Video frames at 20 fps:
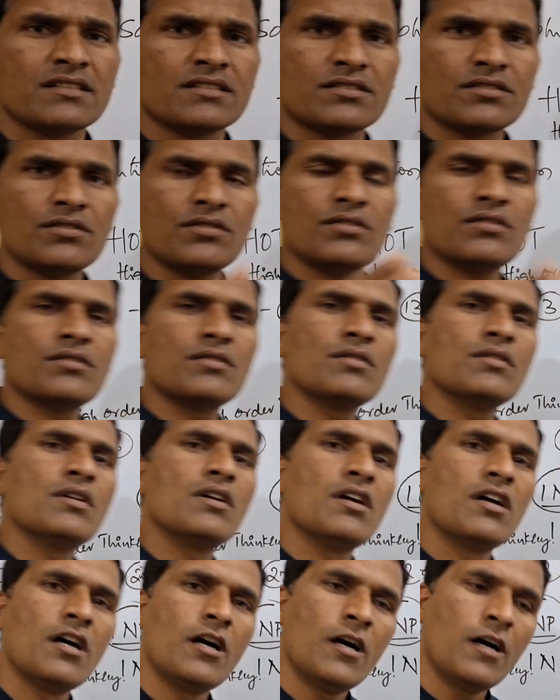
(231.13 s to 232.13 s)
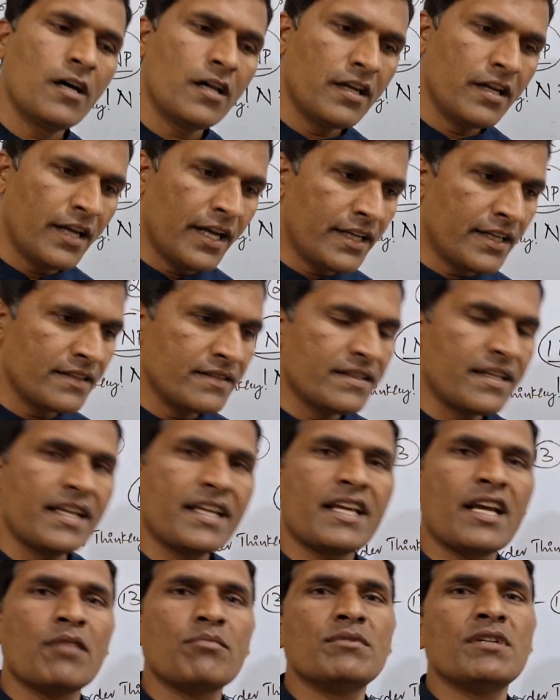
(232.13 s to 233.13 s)
so let us
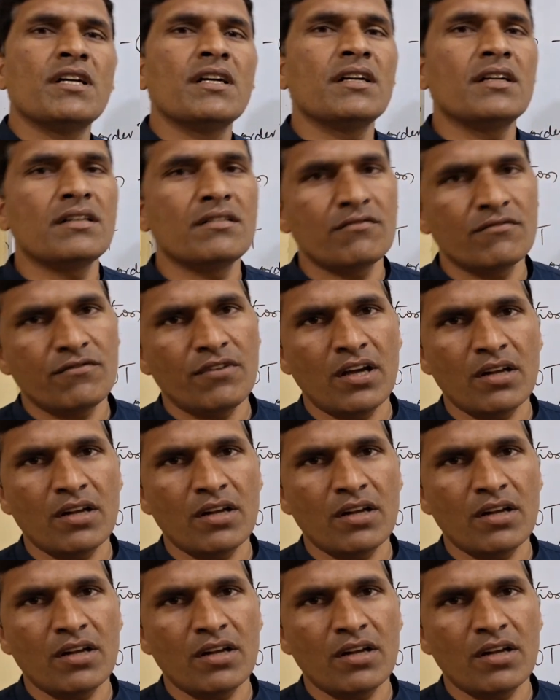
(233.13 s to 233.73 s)
recap the